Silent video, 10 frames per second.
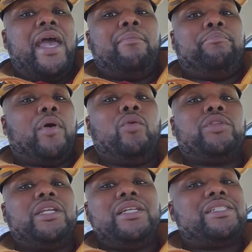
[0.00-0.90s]
And
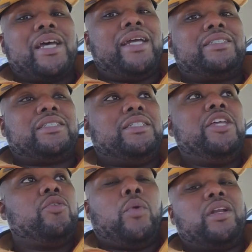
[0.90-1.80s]
both of these sites,
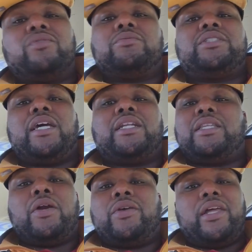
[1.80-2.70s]
neither one of them said
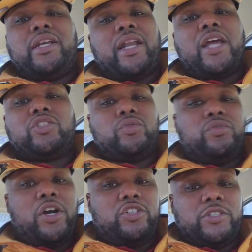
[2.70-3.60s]
that they were the
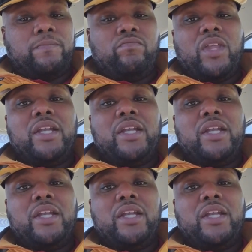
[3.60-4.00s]
international version.